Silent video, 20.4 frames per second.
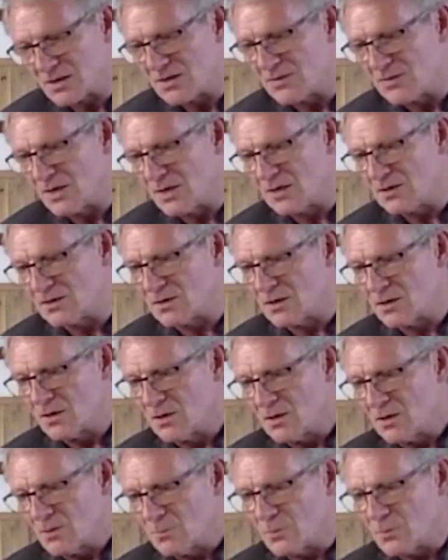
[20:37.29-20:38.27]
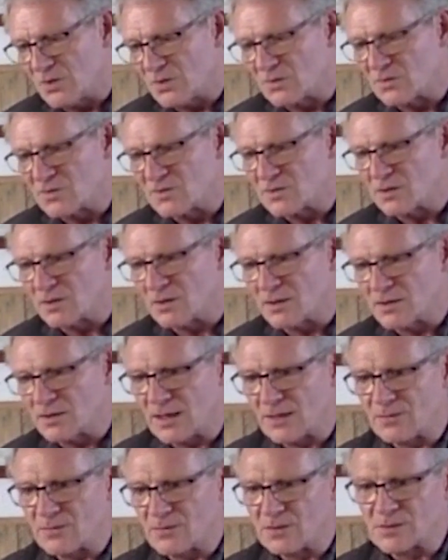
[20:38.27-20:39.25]
And then, but also I'd
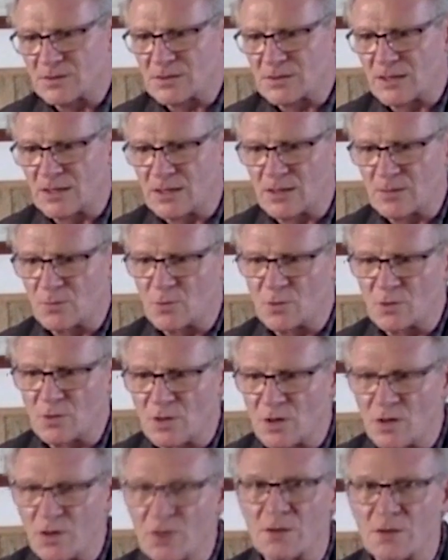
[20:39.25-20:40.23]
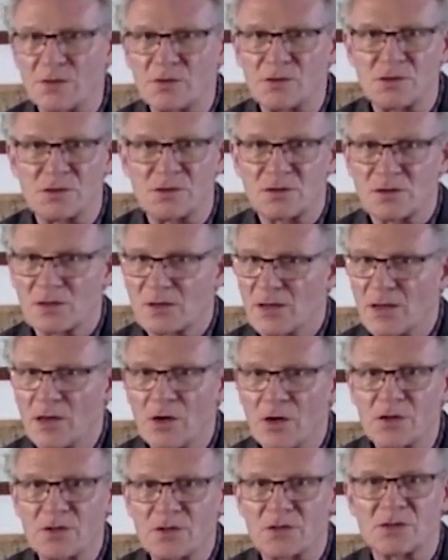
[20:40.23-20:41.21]
get this terrible
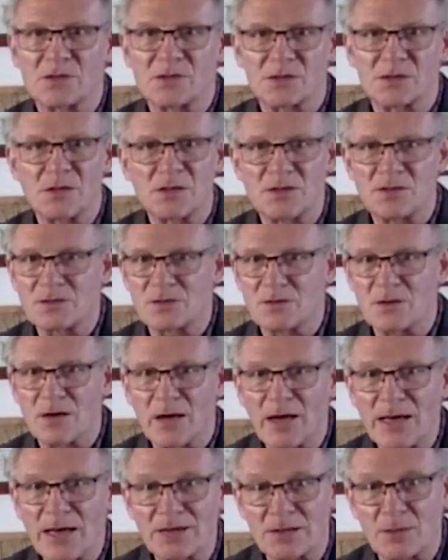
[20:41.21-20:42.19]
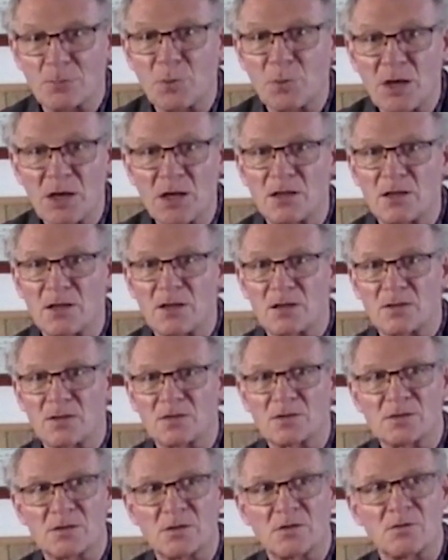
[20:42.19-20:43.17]
urgency I had to pee.
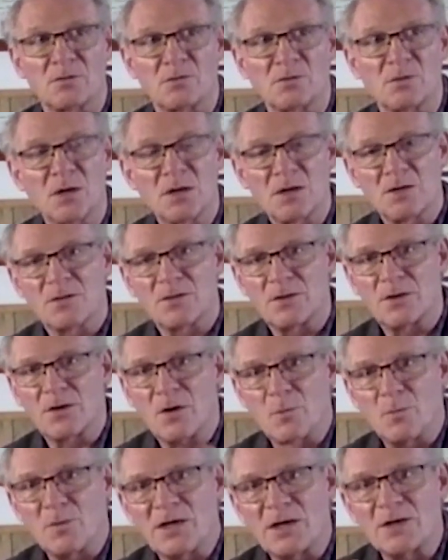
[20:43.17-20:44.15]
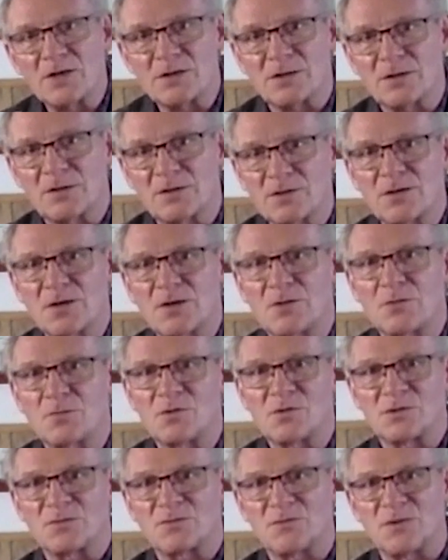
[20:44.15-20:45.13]
And so the combination of the two
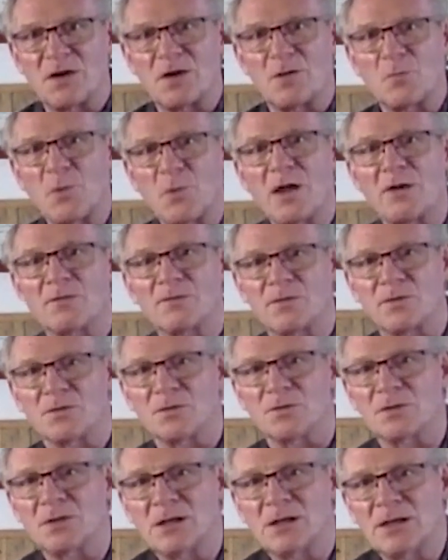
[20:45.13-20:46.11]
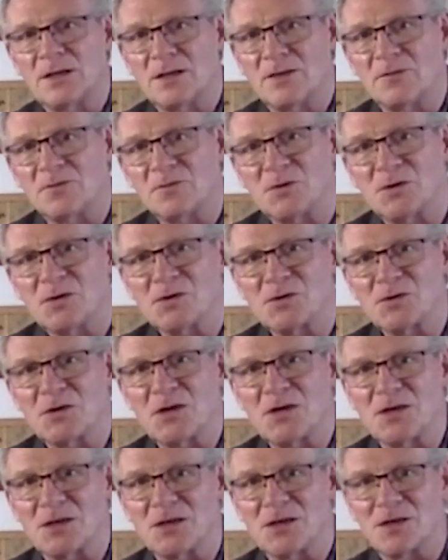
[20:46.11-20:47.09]
was very painful and
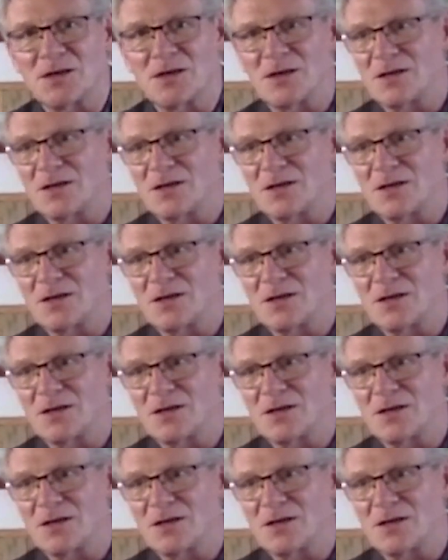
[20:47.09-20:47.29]
frustrating.